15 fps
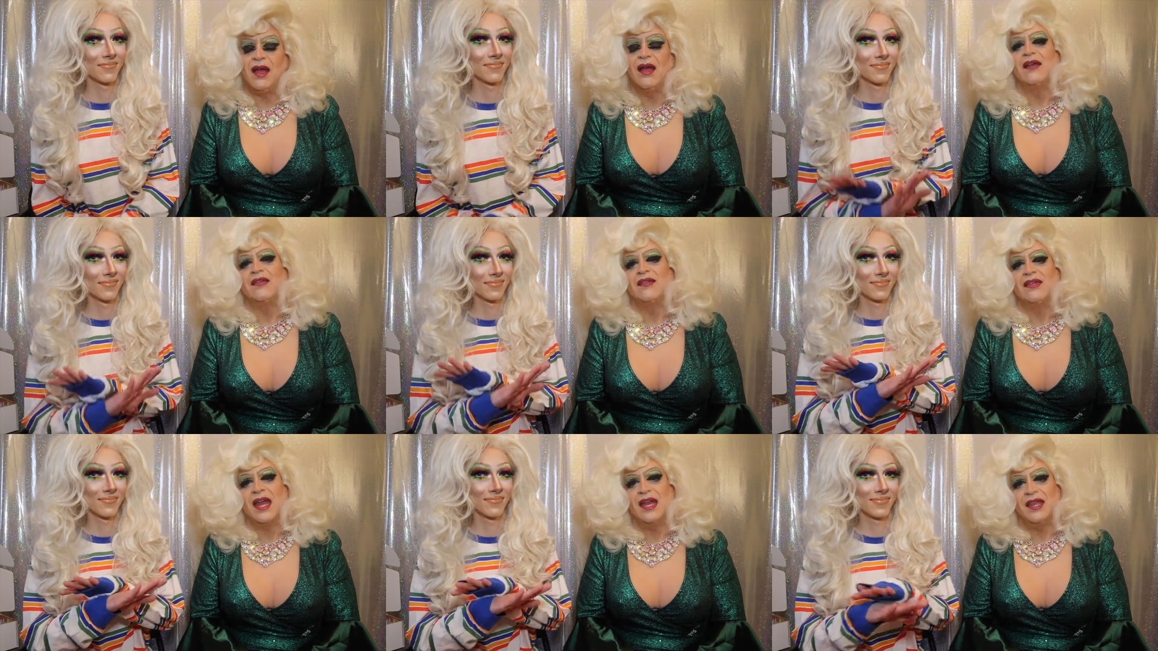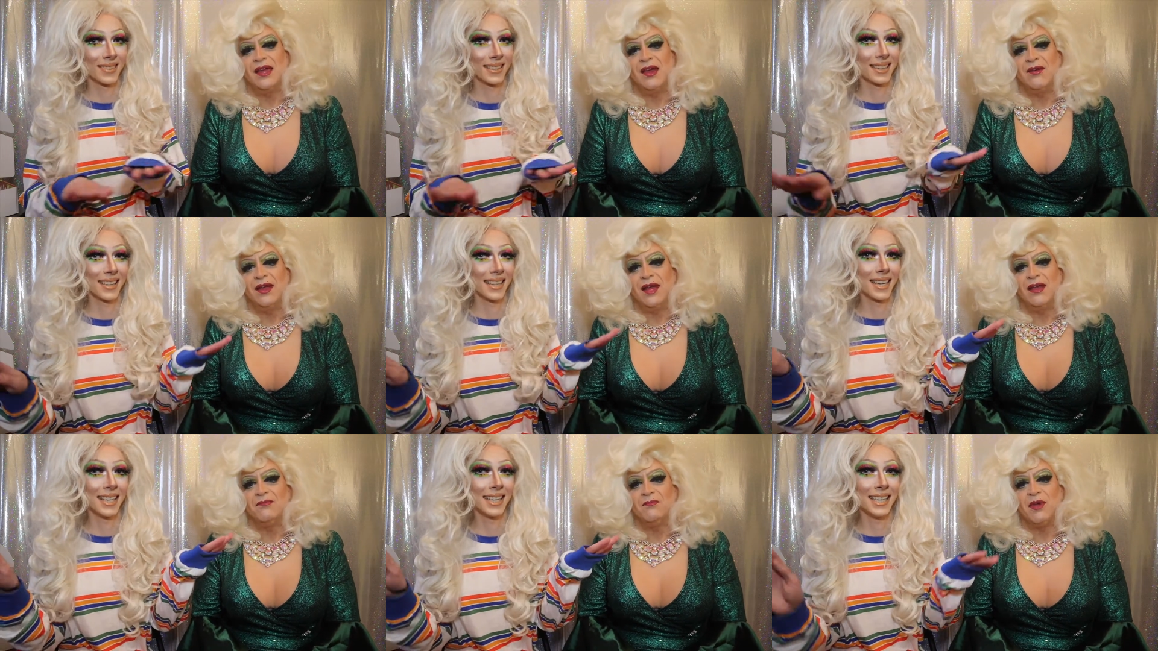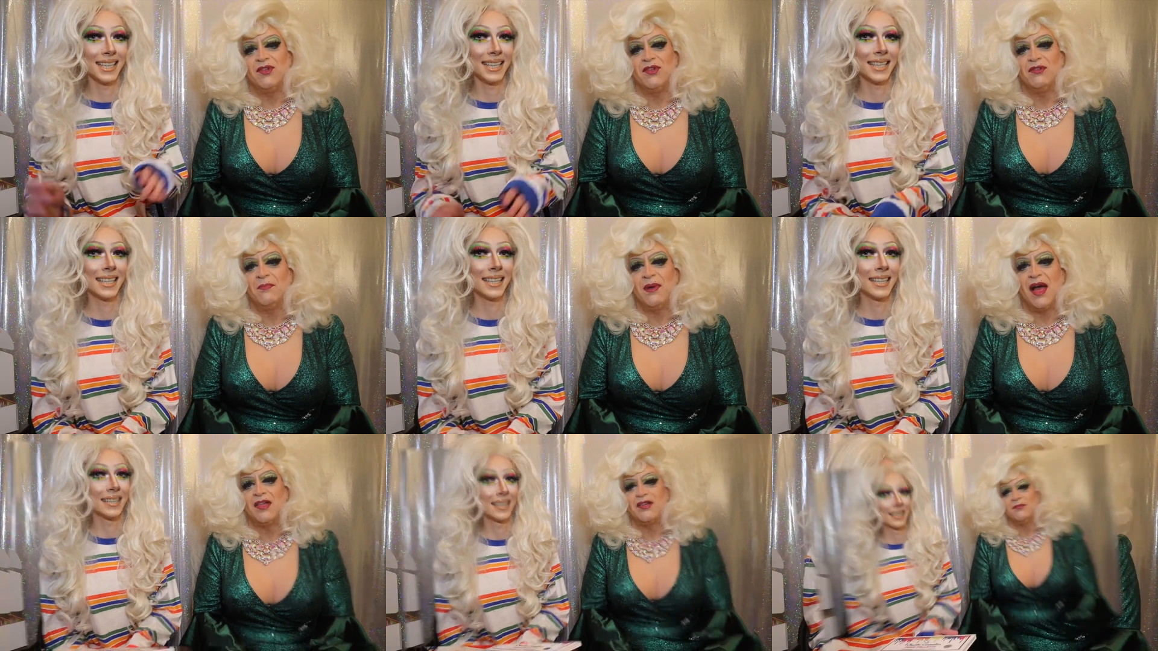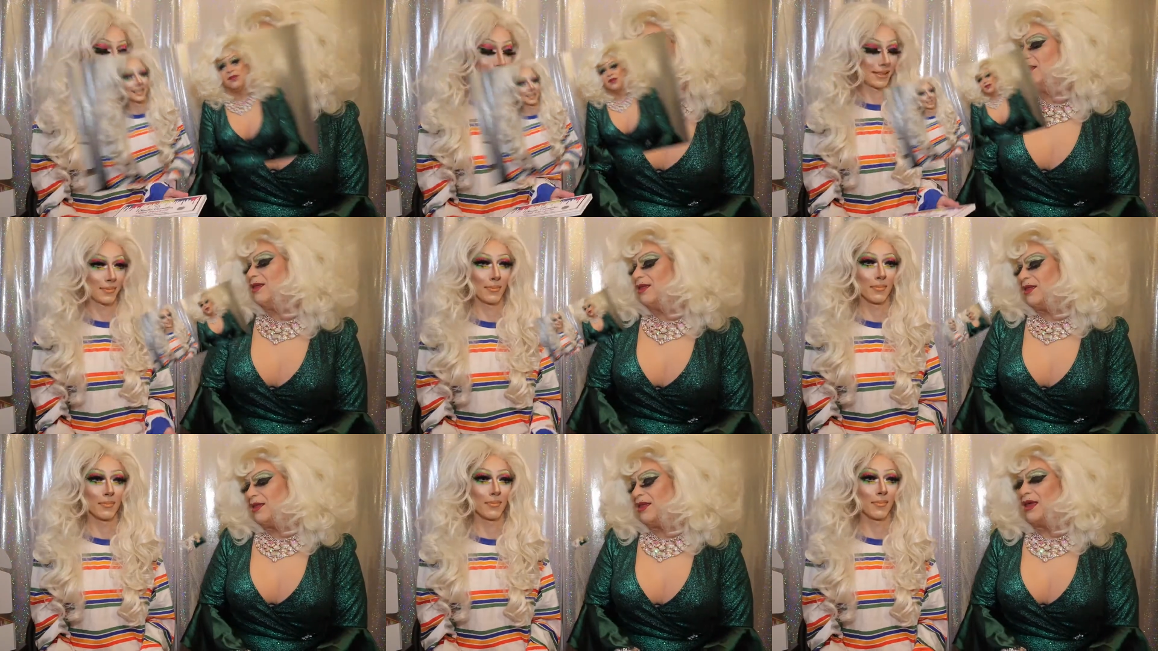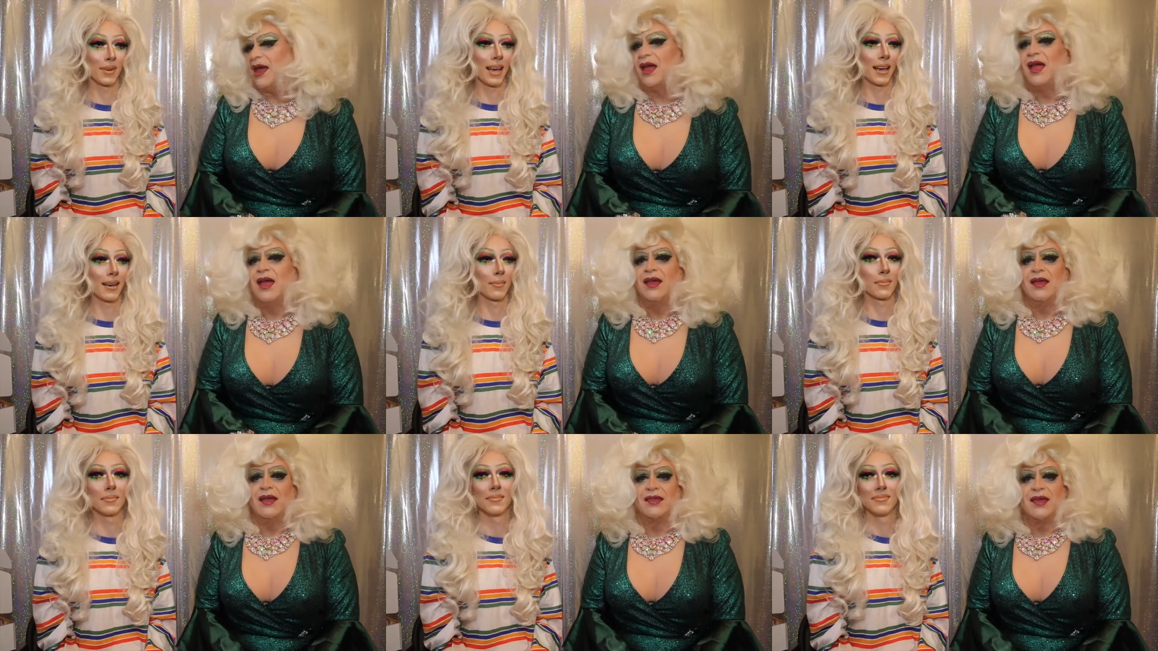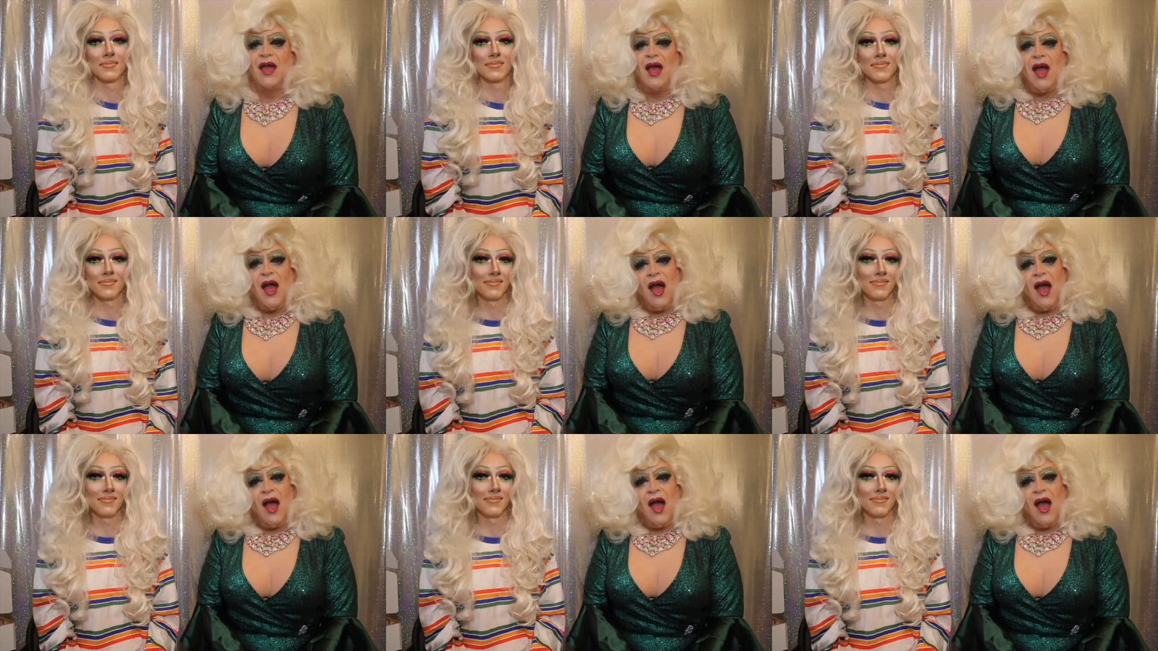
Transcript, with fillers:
Speaker 1: uh, sanitary as Clean. much as possible. Yeah. yeah okay. Yes.